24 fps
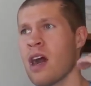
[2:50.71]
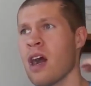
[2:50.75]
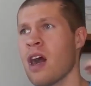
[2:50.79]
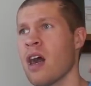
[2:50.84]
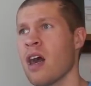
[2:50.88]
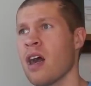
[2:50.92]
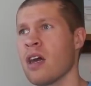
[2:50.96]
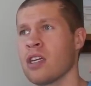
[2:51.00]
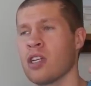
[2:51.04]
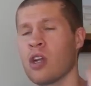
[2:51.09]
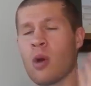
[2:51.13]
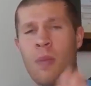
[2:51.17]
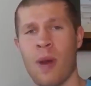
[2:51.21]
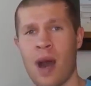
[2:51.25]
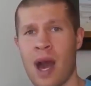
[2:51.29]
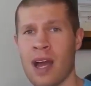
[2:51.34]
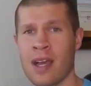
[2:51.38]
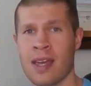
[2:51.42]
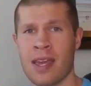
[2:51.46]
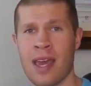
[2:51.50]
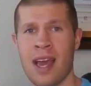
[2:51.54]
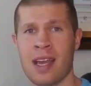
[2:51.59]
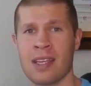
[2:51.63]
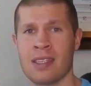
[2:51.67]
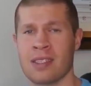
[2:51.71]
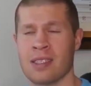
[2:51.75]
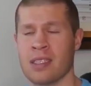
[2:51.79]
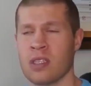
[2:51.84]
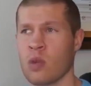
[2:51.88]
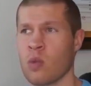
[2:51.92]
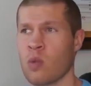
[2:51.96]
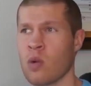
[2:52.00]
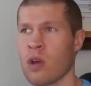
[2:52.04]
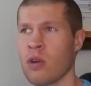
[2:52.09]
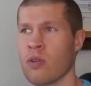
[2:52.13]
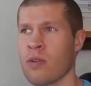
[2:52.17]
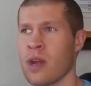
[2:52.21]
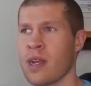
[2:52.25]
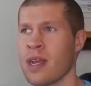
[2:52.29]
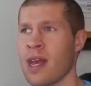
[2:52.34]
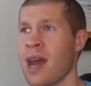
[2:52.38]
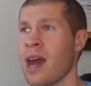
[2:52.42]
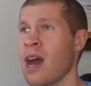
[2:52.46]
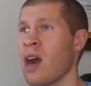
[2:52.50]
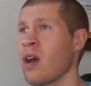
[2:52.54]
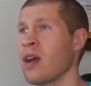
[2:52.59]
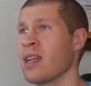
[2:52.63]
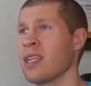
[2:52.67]
podcasts in the world right
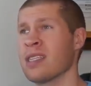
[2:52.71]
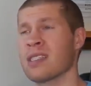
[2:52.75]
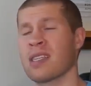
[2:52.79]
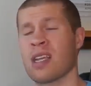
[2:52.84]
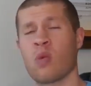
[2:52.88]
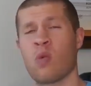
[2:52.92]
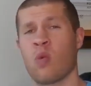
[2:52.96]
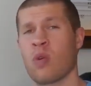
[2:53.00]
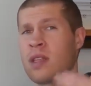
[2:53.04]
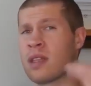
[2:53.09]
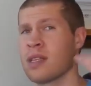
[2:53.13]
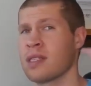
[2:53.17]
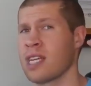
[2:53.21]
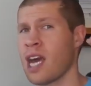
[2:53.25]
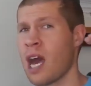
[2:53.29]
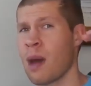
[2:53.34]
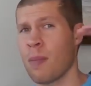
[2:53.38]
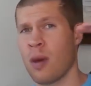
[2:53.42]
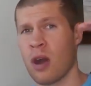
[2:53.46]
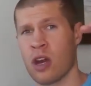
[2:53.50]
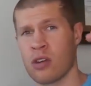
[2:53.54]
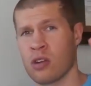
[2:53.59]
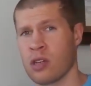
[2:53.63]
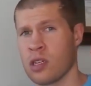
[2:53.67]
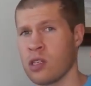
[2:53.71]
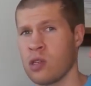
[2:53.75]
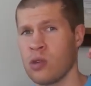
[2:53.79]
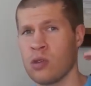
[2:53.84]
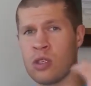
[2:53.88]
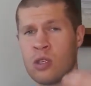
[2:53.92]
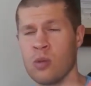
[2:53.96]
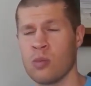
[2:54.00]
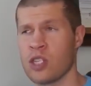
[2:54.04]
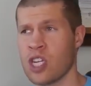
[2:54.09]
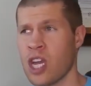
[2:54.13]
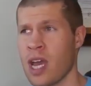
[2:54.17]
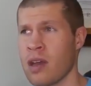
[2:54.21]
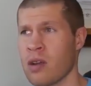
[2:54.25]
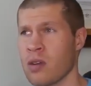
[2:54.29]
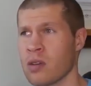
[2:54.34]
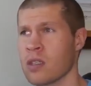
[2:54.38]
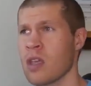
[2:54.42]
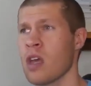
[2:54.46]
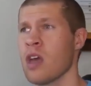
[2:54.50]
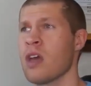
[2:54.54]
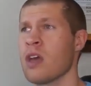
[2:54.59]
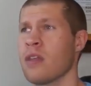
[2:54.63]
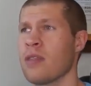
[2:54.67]
now, and he's like one of the top 100 YouTube
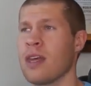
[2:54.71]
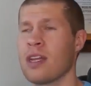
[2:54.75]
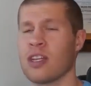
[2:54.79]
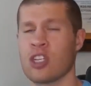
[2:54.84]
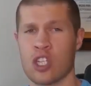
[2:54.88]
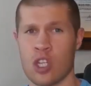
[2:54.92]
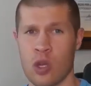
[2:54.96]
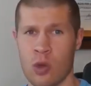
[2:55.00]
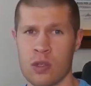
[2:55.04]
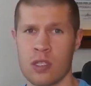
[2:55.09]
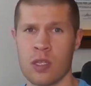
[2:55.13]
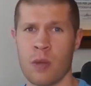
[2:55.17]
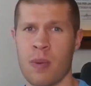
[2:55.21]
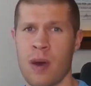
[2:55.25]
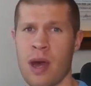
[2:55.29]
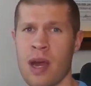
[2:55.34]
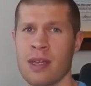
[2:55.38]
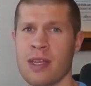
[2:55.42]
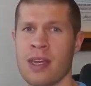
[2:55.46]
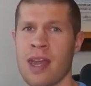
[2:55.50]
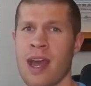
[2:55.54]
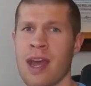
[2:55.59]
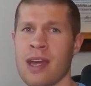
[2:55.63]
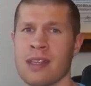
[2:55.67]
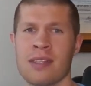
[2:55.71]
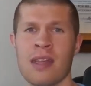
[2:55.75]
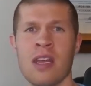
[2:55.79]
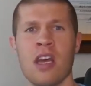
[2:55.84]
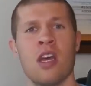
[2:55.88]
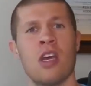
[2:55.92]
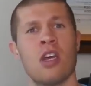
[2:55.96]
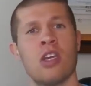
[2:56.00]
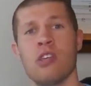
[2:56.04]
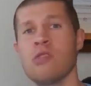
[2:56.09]
channels that shows the podcast.